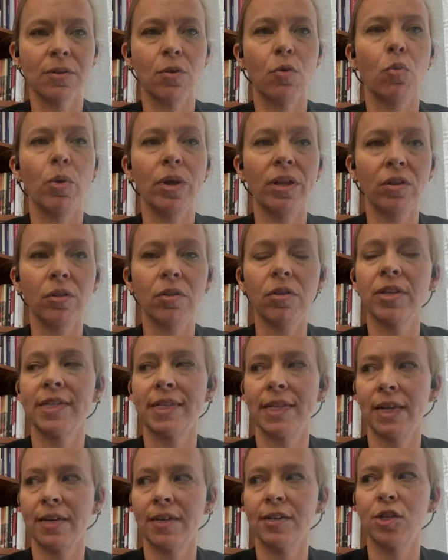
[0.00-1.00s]
will
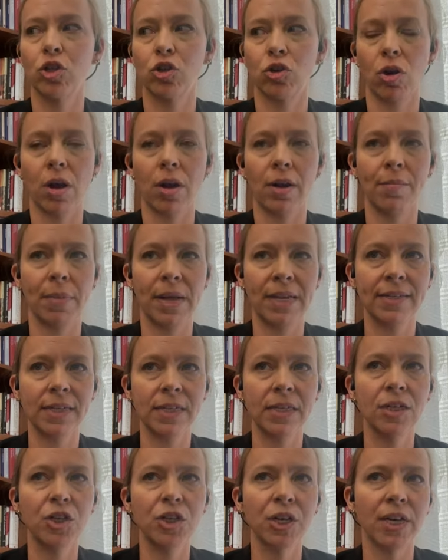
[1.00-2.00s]
send a strong
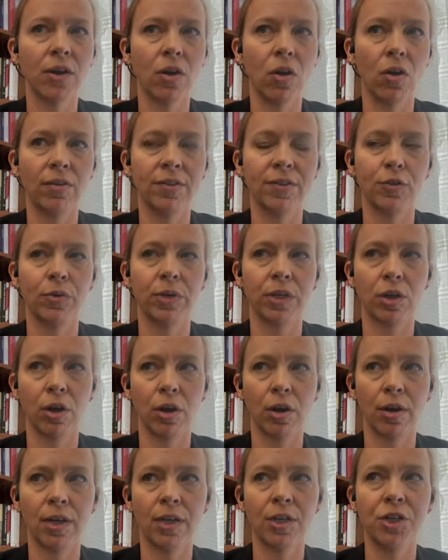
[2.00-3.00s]
message and also
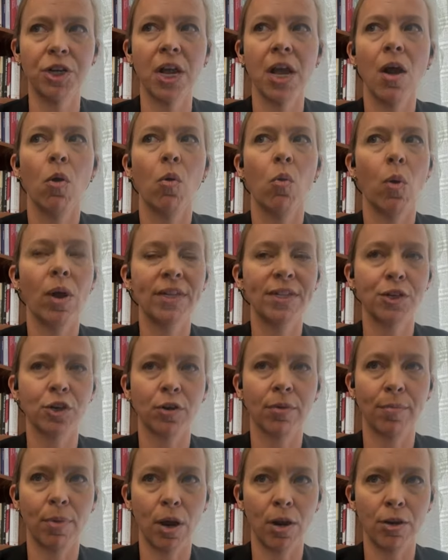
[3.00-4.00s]
encourage
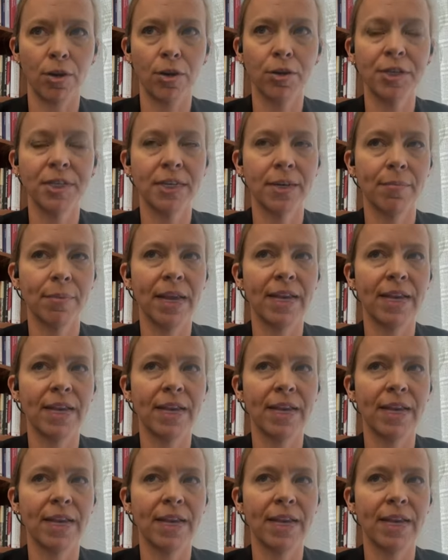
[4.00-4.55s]
Western partners to make